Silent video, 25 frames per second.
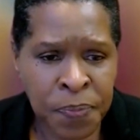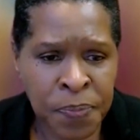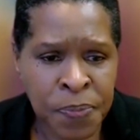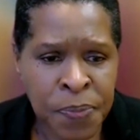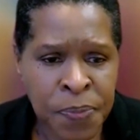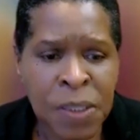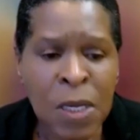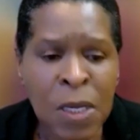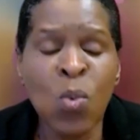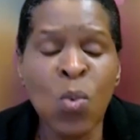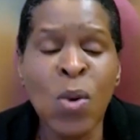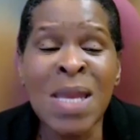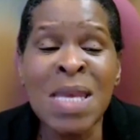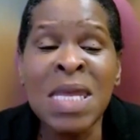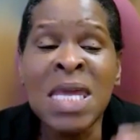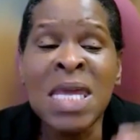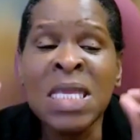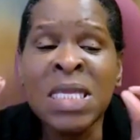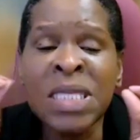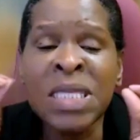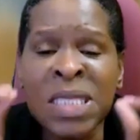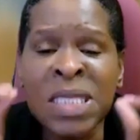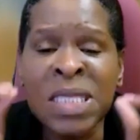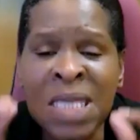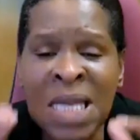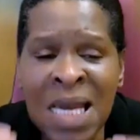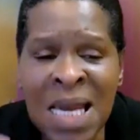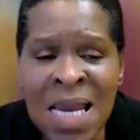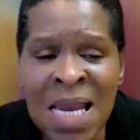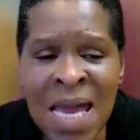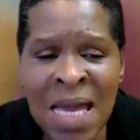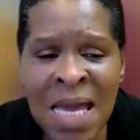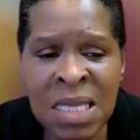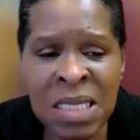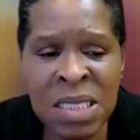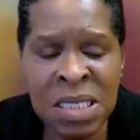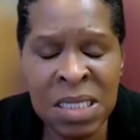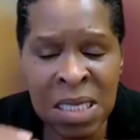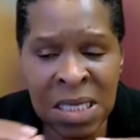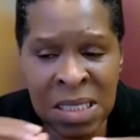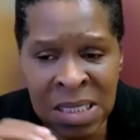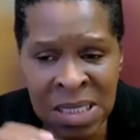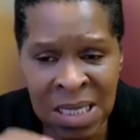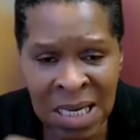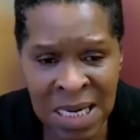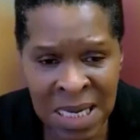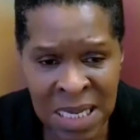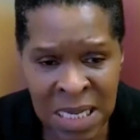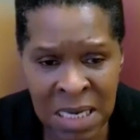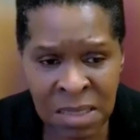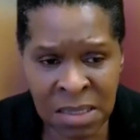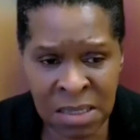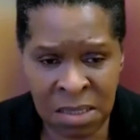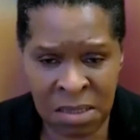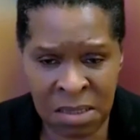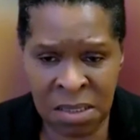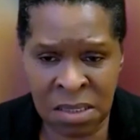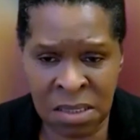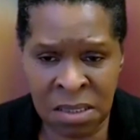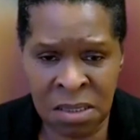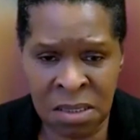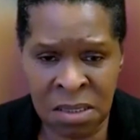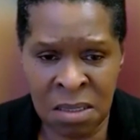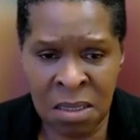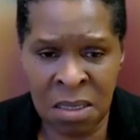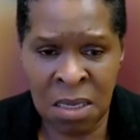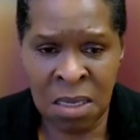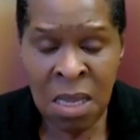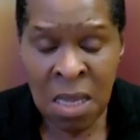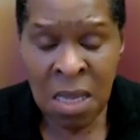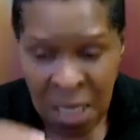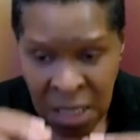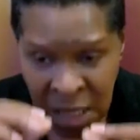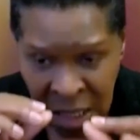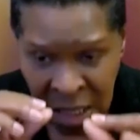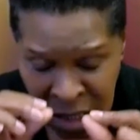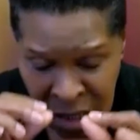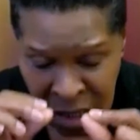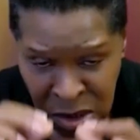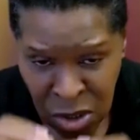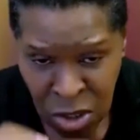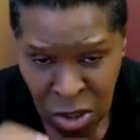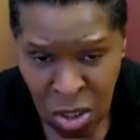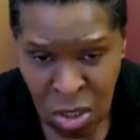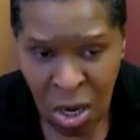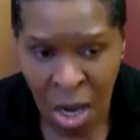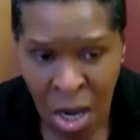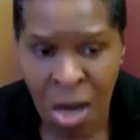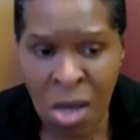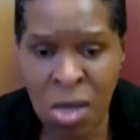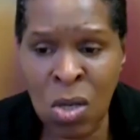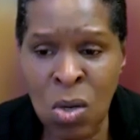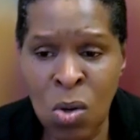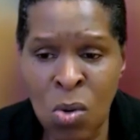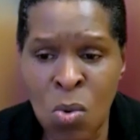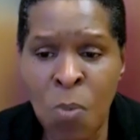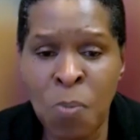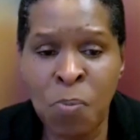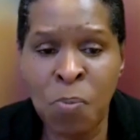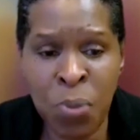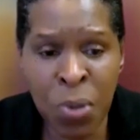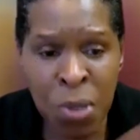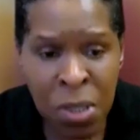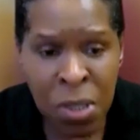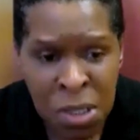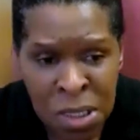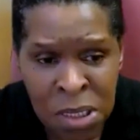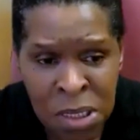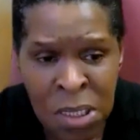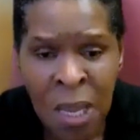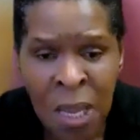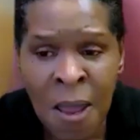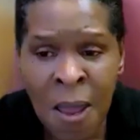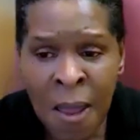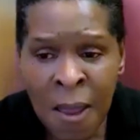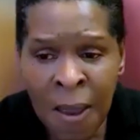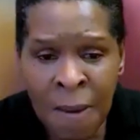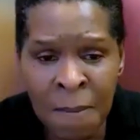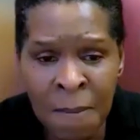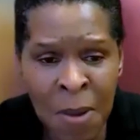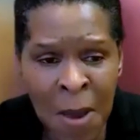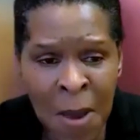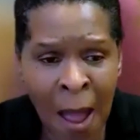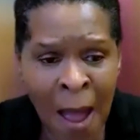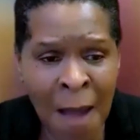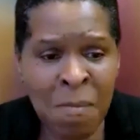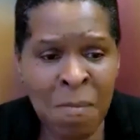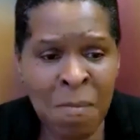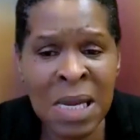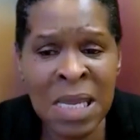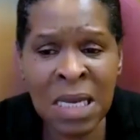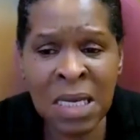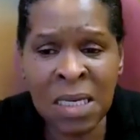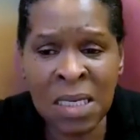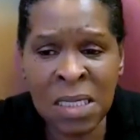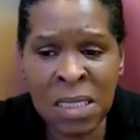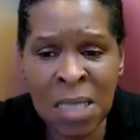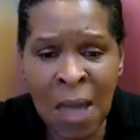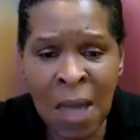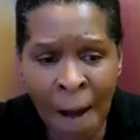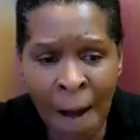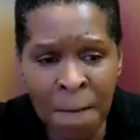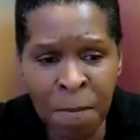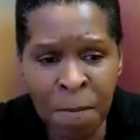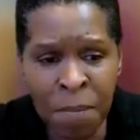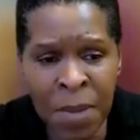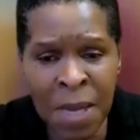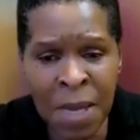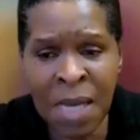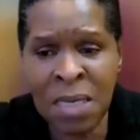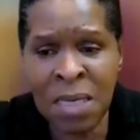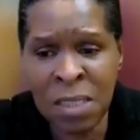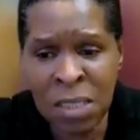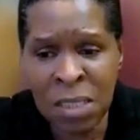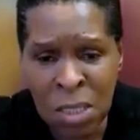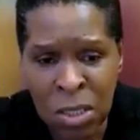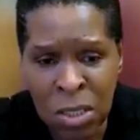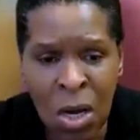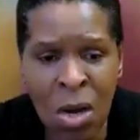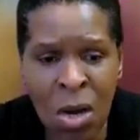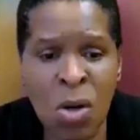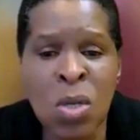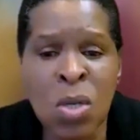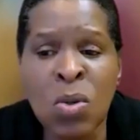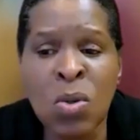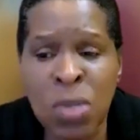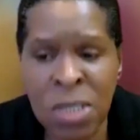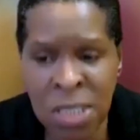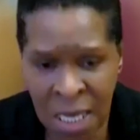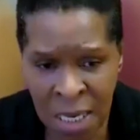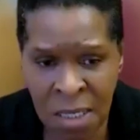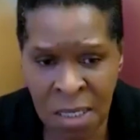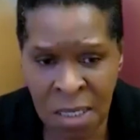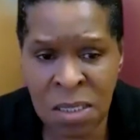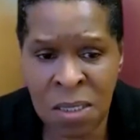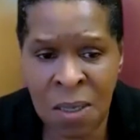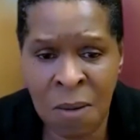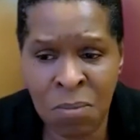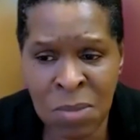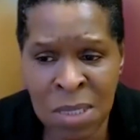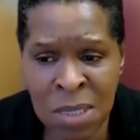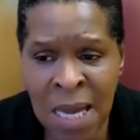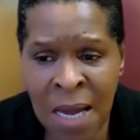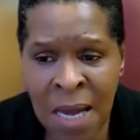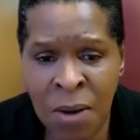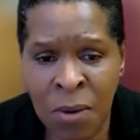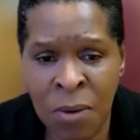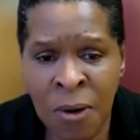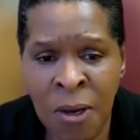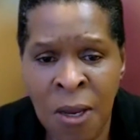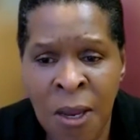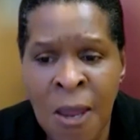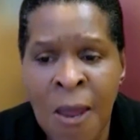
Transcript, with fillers: when he selects his leaders, it is God who puts our um, leaders up and it's God who takes them down.